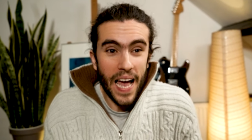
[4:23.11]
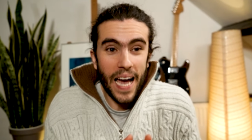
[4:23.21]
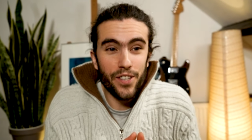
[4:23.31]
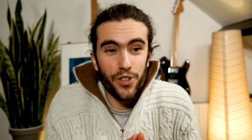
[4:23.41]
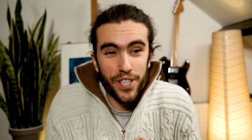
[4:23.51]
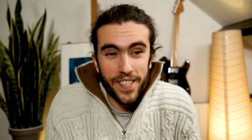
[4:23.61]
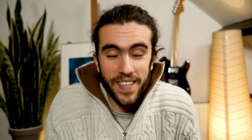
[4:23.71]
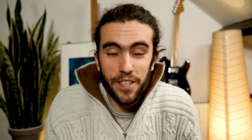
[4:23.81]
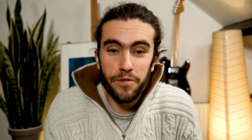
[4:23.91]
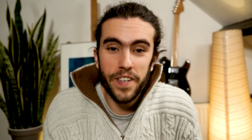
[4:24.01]
and you
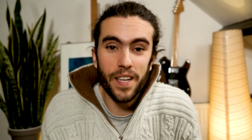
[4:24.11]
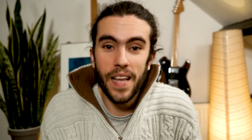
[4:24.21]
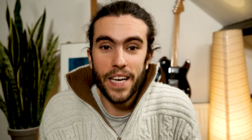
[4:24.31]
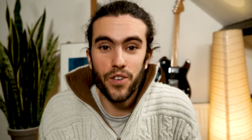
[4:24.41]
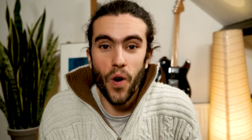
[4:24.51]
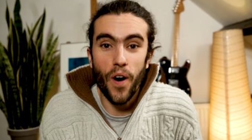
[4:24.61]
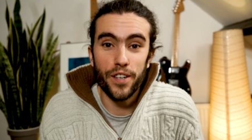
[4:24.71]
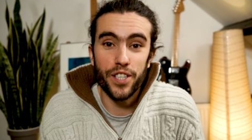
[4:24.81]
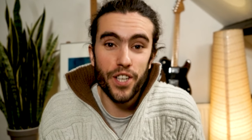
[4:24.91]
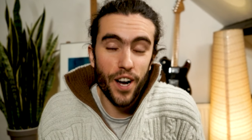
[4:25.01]
still feel like your
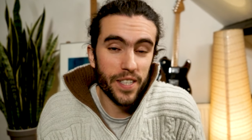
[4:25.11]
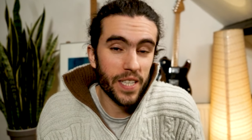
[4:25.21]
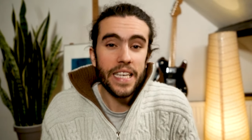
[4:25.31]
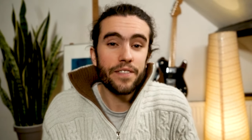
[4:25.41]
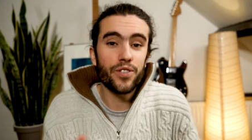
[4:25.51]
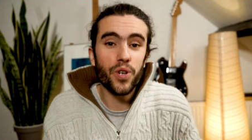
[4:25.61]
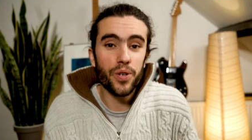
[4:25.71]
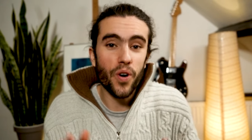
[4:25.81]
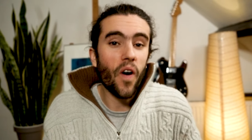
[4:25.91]
art sucks even though your